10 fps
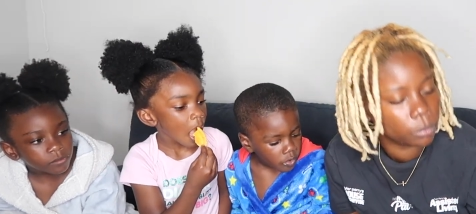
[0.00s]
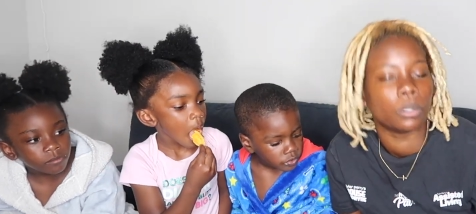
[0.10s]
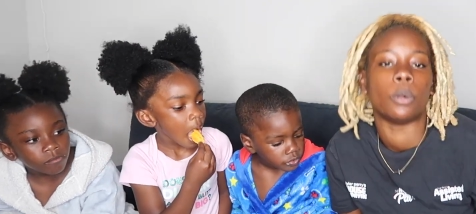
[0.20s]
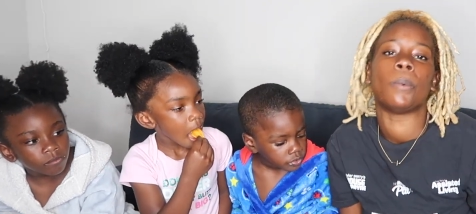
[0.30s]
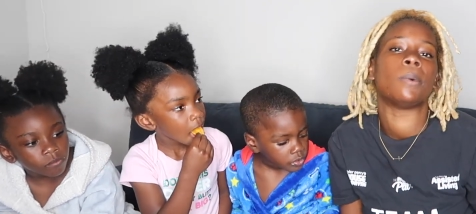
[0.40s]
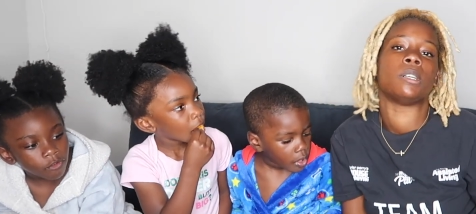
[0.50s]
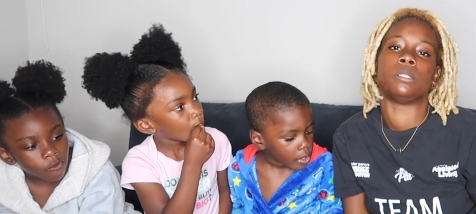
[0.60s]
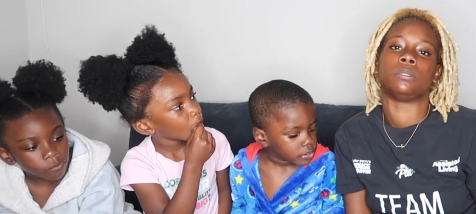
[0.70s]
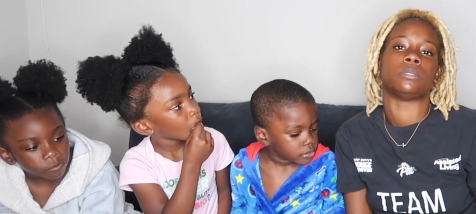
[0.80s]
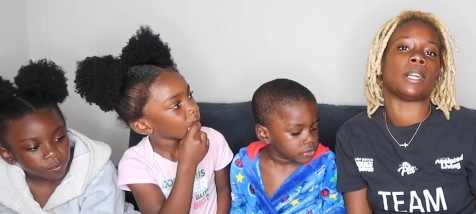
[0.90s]
Speaker 1: No, I
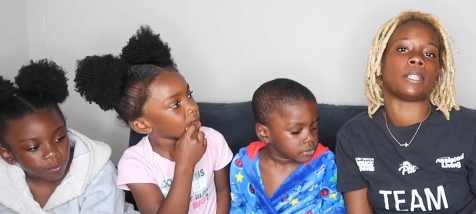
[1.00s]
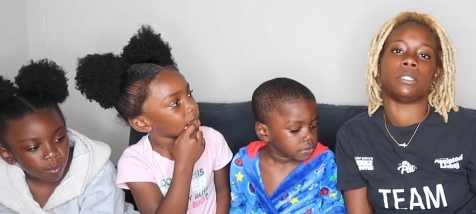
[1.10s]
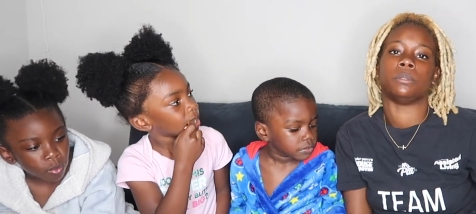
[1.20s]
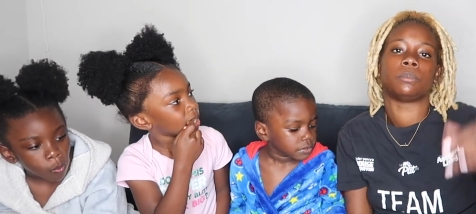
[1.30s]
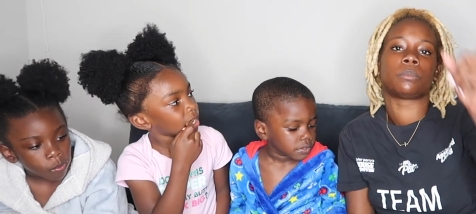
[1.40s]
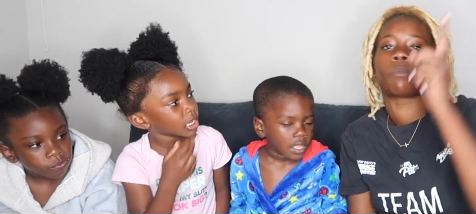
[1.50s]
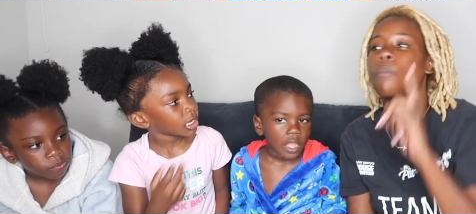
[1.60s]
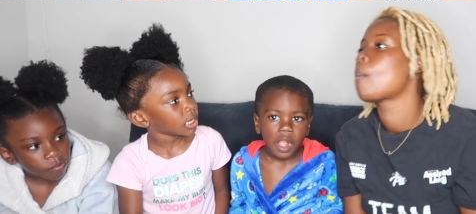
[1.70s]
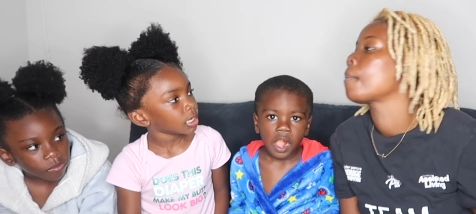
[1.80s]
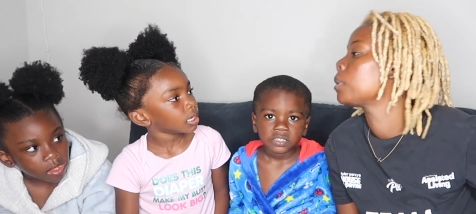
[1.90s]
don't like it.
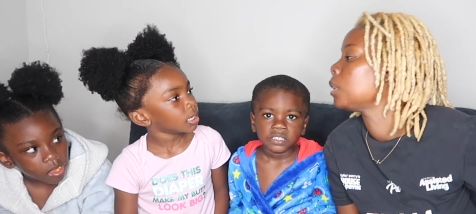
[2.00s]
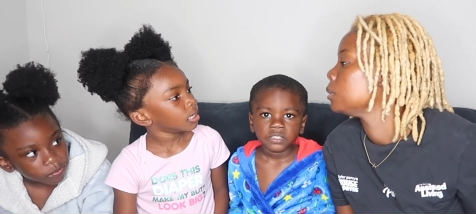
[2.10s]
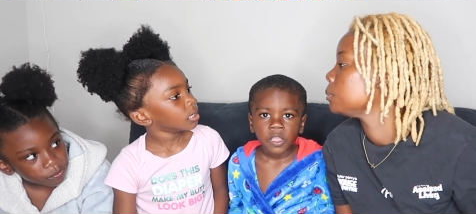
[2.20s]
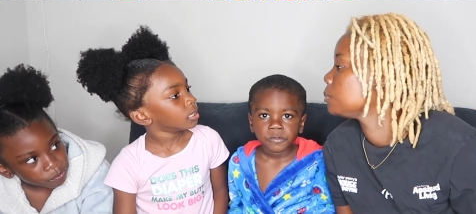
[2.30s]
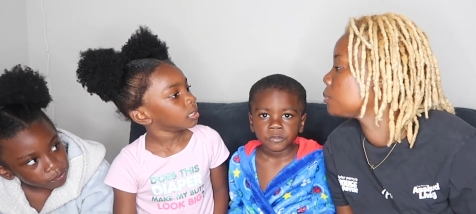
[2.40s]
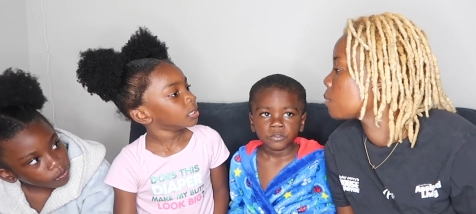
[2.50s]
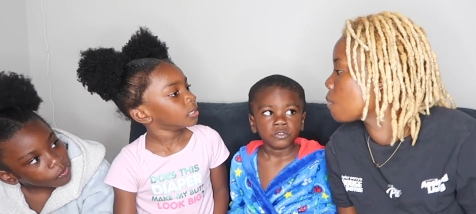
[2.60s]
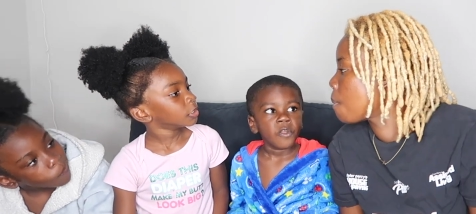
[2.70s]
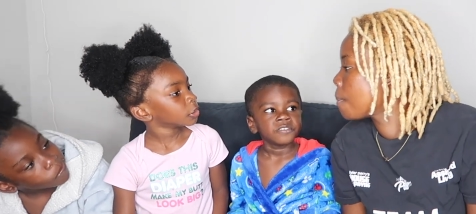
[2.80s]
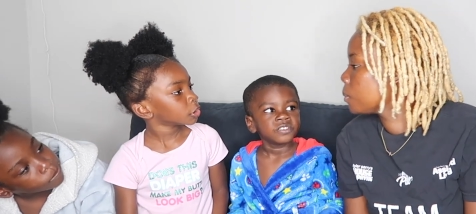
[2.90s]
Hey.
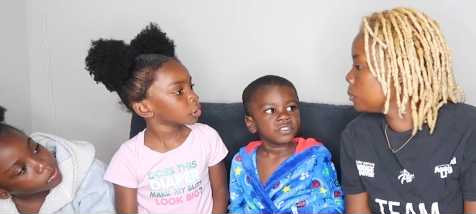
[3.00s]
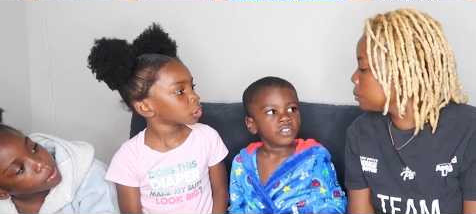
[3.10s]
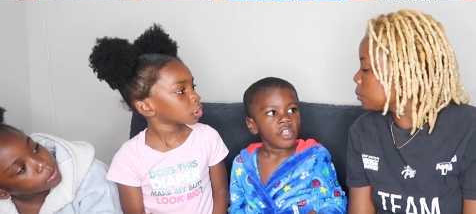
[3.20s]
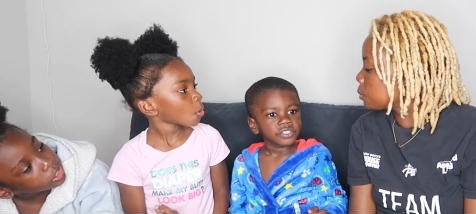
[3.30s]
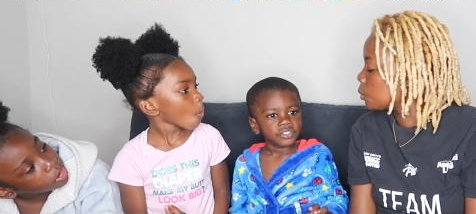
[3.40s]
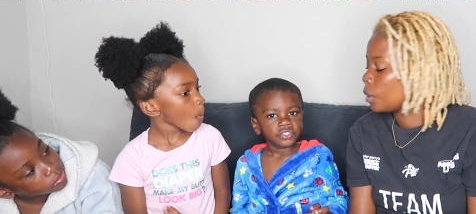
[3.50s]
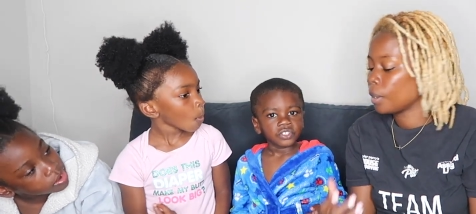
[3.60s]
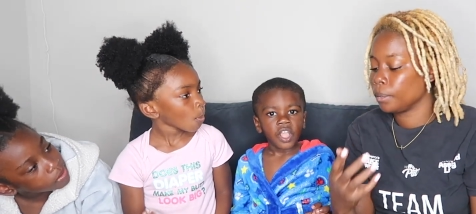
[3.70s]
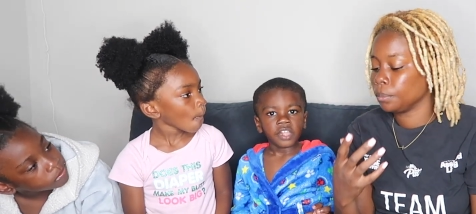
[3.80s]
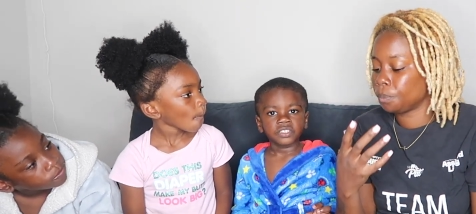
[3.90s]
Mama don't no.
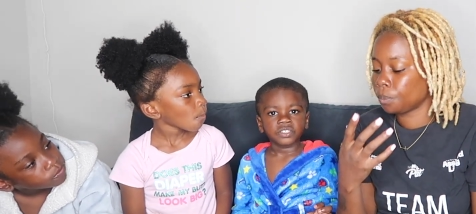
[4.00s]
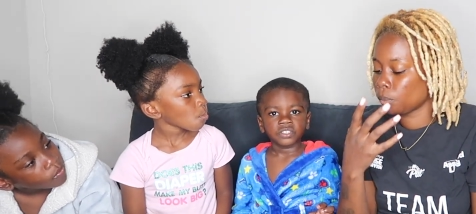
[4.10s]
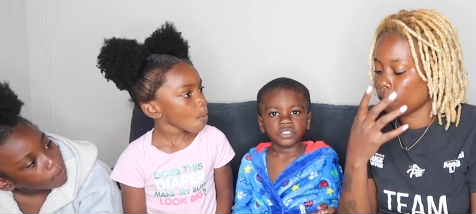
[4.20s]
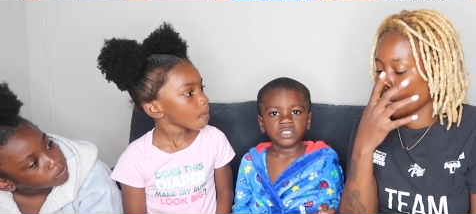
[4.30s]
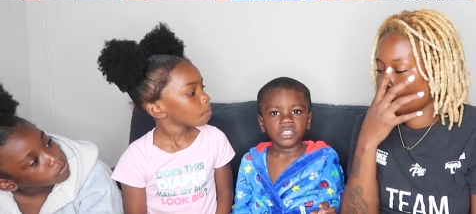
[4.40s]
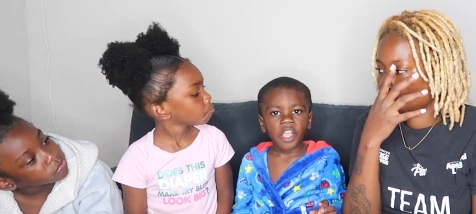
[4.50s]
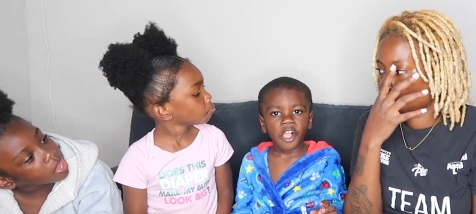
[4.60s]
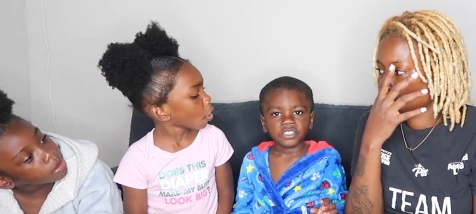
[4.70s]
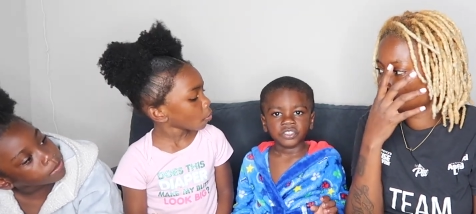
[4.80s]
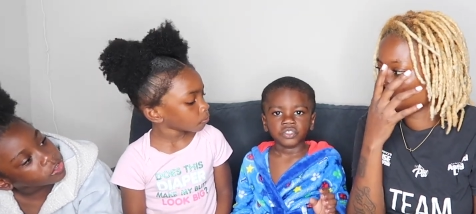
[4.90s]
like.
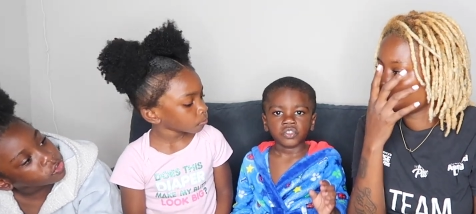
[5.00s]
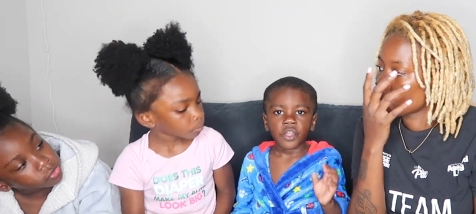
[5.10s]
That means